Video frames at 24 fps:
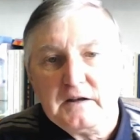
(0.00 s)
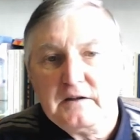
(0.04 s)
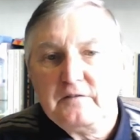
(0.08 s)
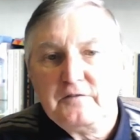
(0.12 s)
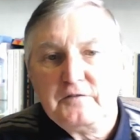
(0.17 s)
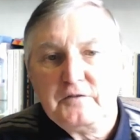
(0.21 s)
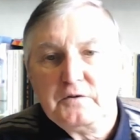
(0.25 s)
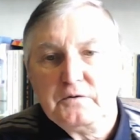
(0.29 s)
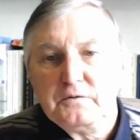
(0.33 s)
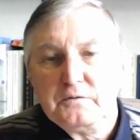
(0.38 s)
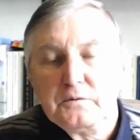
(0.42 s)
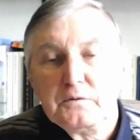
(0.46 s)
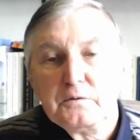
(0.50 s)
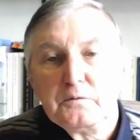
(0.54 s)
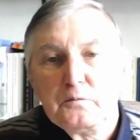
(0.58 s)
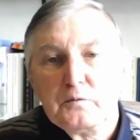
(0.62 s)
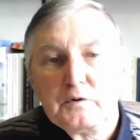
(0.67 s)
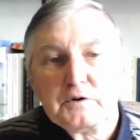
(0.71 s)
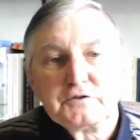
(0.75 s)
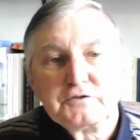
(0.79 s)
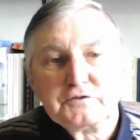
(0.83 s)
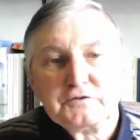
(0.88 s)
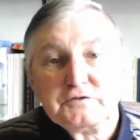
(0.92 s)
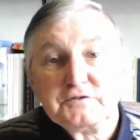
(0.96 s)
if you
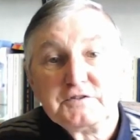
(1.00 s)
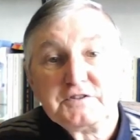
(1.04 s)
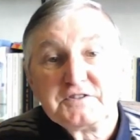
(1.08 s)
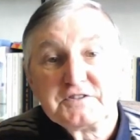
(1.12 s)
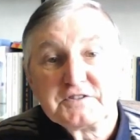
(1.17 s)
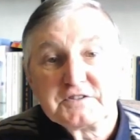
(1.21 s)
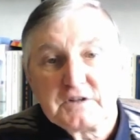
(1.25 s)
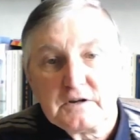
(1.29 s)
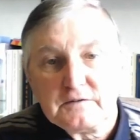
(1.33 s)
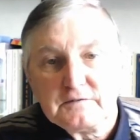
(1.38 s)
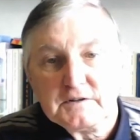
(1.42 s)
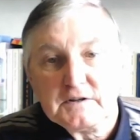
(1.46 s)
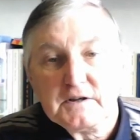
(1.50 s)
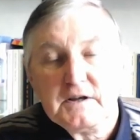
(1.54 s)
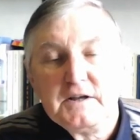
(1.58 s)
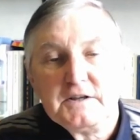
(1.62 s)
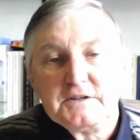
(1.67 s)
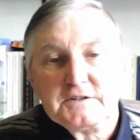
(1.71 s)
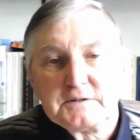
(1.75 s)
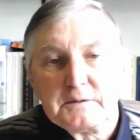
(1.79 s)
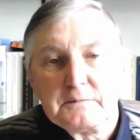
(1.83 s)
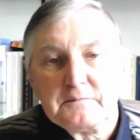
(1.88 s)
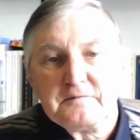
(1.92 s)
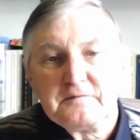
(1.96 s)
want to discover
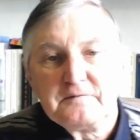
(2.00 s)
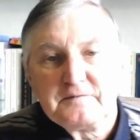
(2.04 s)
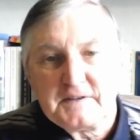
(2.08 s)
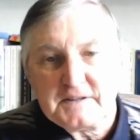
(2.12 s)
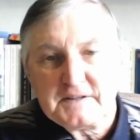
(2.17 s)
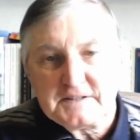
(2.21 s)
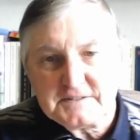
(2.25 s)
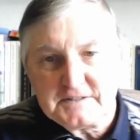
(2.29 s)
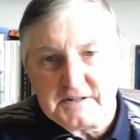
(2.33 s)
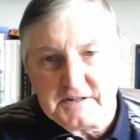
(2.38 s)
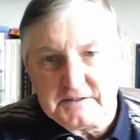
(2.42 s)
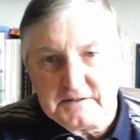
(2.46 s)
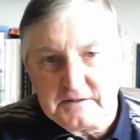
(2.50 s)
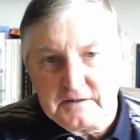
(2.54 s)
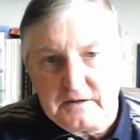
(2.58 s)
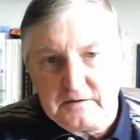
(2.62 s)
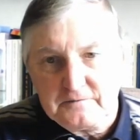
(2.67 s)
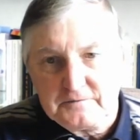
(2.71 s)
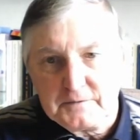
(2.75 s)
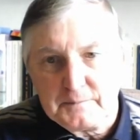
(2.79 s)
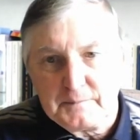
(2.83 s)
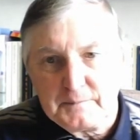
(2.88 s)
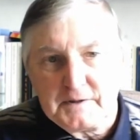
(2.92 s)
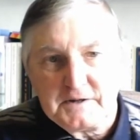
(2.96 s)
some fascinating
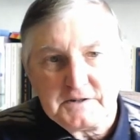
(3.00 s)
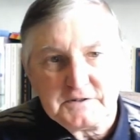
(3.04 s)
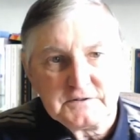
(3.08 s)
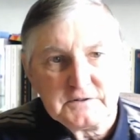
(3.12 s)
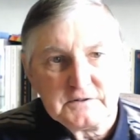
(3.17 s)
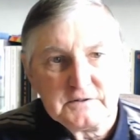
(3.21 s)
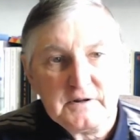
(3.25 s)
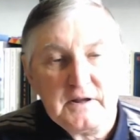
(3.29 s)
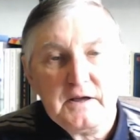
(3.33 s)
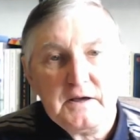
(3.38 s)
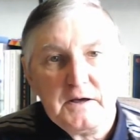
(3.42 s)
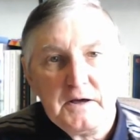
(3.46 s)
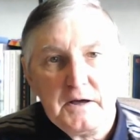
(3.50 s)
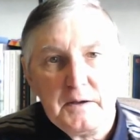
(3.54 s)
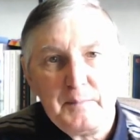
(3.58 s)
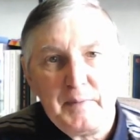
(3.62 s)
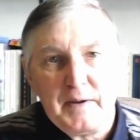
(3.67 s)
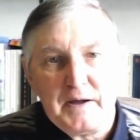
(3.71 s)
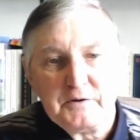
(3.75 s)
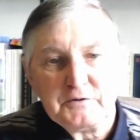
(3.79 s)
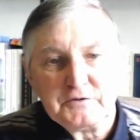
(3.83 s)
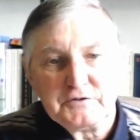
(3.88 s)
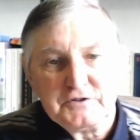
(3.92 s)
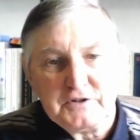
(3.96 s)
information
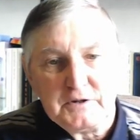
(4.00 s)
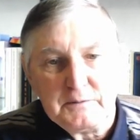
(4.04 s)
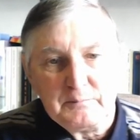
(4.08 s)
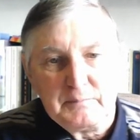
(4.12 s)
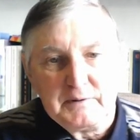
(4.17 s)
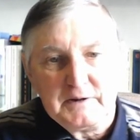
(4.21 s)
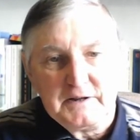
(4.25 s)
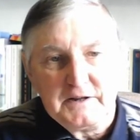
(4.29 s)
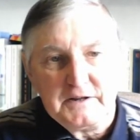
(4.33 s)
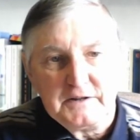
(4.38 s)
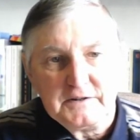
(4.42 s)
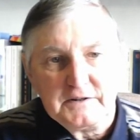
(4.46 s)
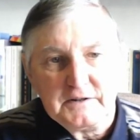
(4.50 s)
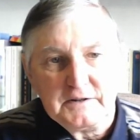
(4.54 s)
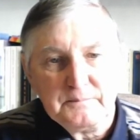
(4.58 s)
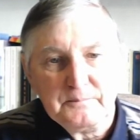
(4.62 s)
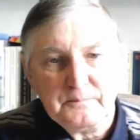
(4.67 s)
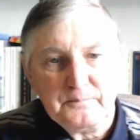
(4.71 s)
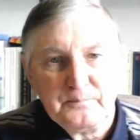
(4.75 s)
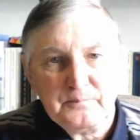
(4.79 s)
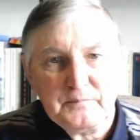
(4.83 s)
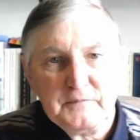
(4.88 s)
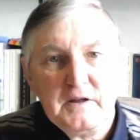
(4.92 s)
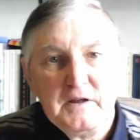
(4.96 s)
about Jean Plaidy.
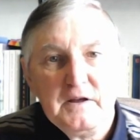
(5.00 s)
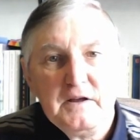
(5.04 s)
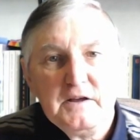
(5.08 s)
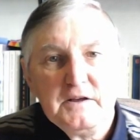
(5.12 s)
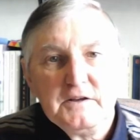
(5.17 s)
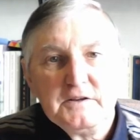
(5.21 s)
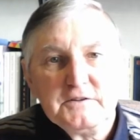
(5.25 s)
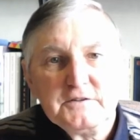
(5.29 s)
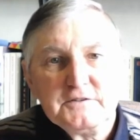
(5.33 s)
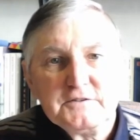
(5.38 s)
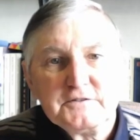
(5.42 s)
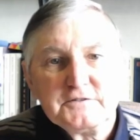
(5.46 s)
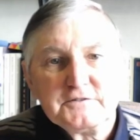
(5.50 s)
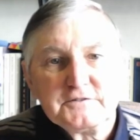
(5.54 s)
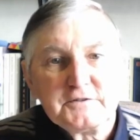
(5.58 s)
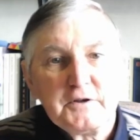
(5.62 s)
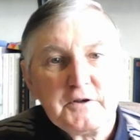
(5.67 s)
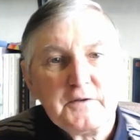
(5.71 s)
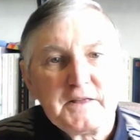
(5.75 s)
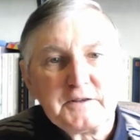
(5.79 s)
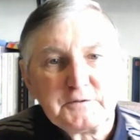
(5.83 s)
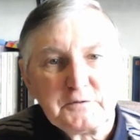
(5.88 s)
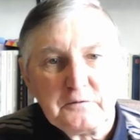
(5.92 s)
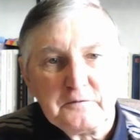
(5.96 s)

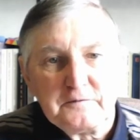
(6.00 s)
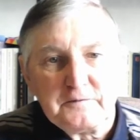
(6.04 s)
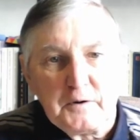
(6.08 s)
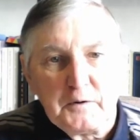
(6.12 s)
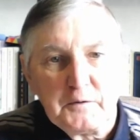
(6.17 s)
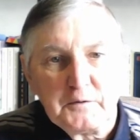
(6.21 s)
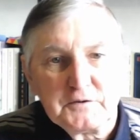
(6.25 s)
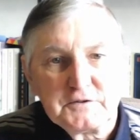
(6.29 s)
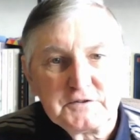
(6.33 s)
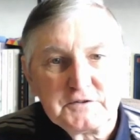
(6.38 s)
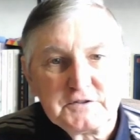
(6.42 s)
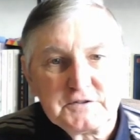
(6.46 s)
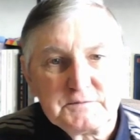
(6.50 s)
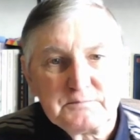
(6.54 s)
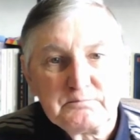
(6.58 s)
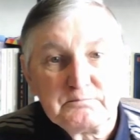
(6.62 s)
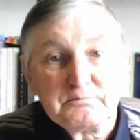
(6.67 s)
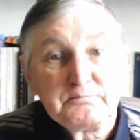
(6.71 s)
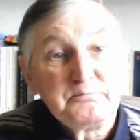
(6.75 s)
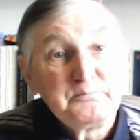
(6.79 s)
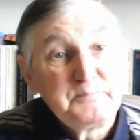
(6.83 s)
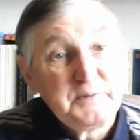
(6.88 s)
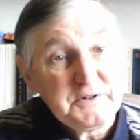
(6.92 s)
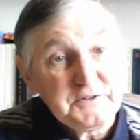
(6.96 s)
So that's all, folks,
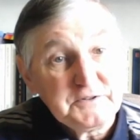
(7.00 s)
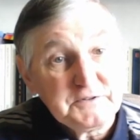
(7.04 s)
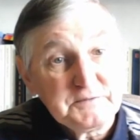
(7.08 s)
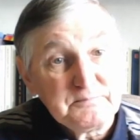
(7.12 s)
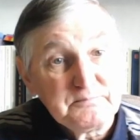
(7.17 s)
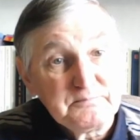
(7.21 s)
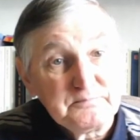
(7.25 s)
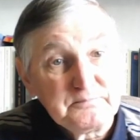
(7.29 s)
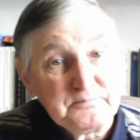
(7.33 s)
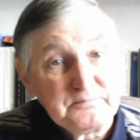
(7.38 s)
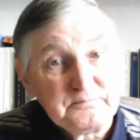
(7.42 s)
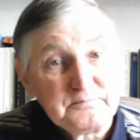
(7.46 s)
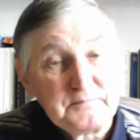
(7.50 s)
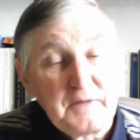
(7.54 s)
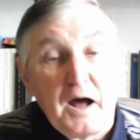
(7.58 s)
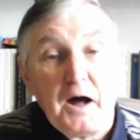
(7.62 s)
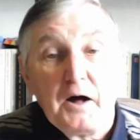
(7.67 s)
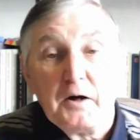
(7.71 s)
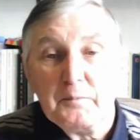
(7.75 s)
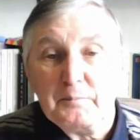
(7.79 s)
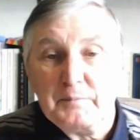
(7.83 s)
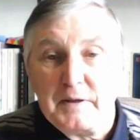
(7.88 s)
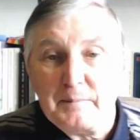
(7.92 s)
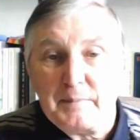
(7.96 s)
but
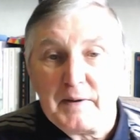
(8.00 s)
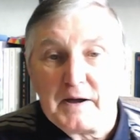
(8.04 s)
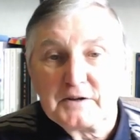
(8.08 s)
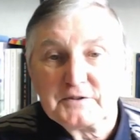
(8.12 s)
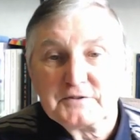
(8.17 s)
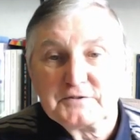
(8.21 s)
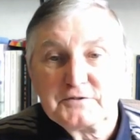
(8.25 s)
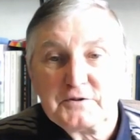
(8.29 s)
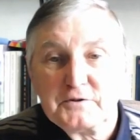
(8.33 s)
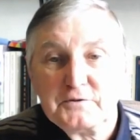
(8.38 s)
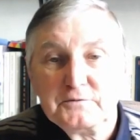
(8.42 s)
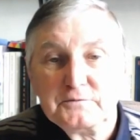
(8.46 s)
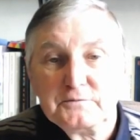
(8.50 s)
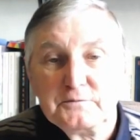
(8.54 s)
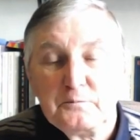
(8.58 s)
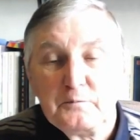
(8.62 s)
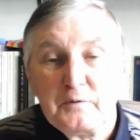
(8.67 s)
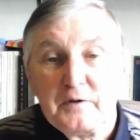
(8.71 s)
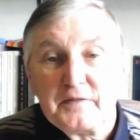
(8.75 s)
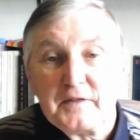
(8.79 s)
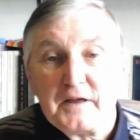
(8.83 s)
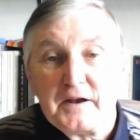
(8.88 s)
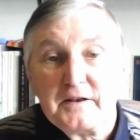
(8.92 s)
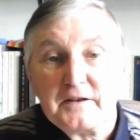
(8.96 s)
I'll be back soon
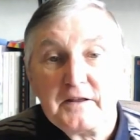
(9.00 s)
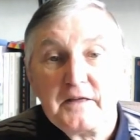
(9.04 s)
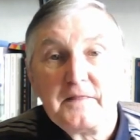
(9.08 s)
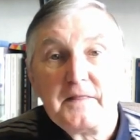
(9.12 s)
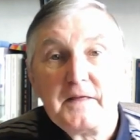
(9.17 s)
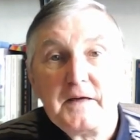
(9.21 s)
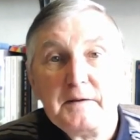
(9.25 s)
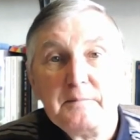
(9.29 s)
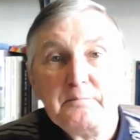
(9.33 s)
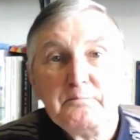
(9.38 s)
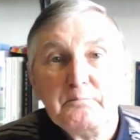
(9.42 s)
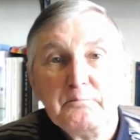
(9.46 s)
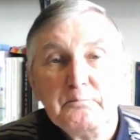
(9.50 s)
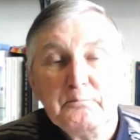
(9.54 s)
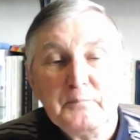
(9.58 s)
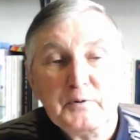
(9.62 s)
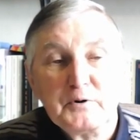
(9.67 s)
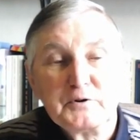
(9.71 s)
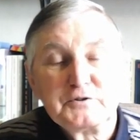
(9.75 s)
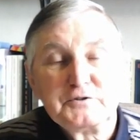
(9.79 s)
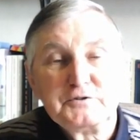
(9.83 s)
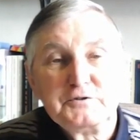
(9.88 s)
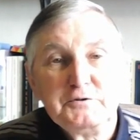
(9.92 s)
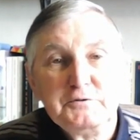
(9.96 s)
with another
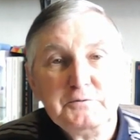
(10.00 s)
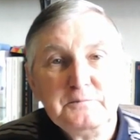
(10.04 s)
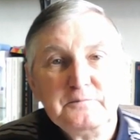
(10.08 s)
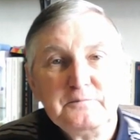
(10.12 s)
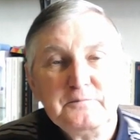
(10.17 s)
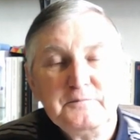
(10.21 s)
BookTube